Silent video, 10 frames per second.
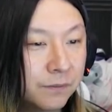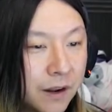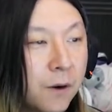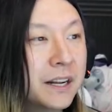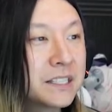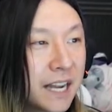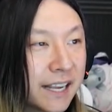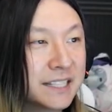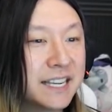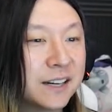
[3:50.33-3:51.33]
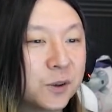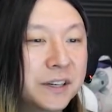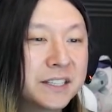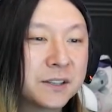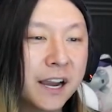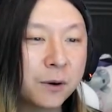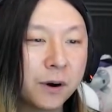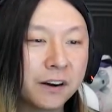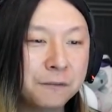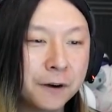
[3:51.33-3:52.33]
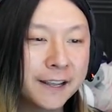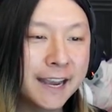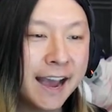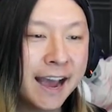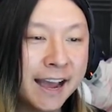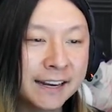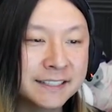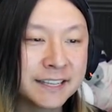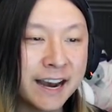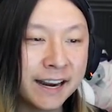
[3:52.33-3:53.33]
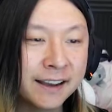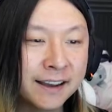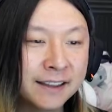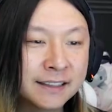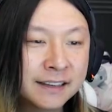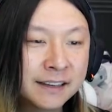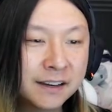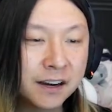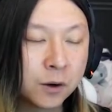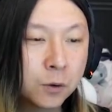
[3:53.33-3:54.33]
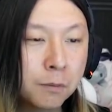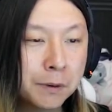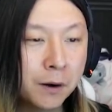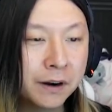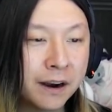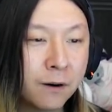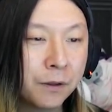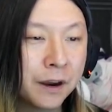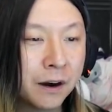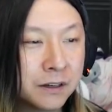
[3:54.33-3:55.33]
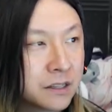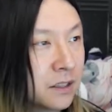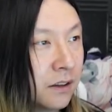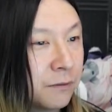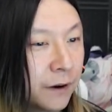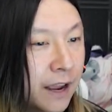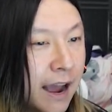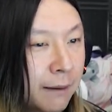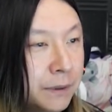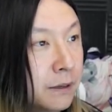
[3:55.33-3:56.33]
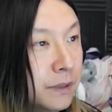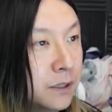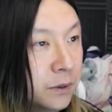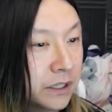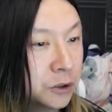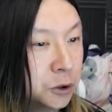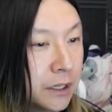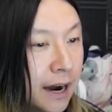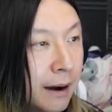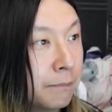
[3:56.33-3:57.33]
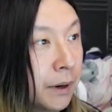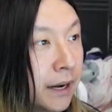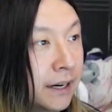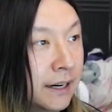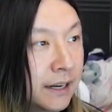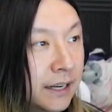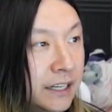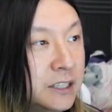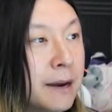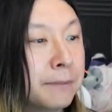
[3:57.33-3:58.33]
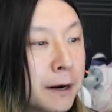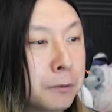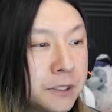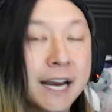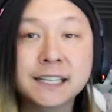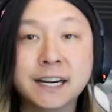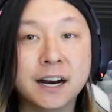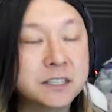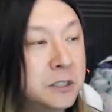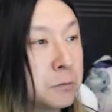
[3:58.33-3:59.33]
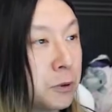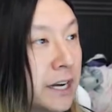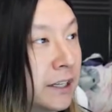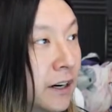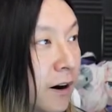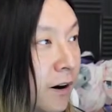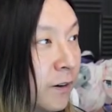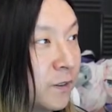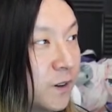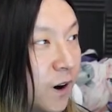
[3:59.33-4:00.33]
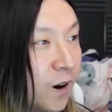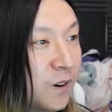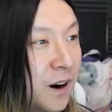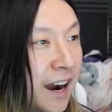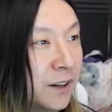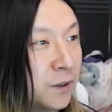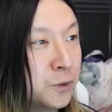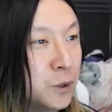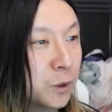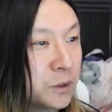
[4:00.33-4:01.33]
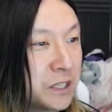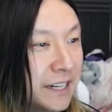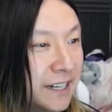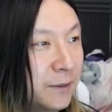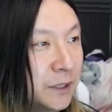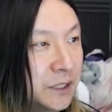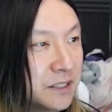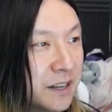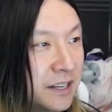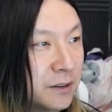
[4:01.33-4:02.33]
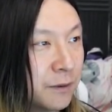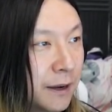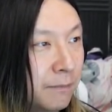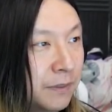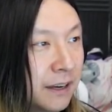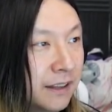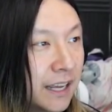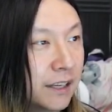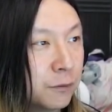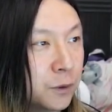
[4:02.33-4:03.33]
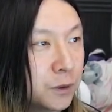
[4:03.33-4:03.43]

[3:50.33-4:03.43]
Oh, it is like a sentry. He's like wearing a funny hat and he's got a cool bow and arrow there. He doesn't look very happy to be doing his job, but he's up there protecting us. He's protecting our idle doodle city, which is nice of him. Thank you for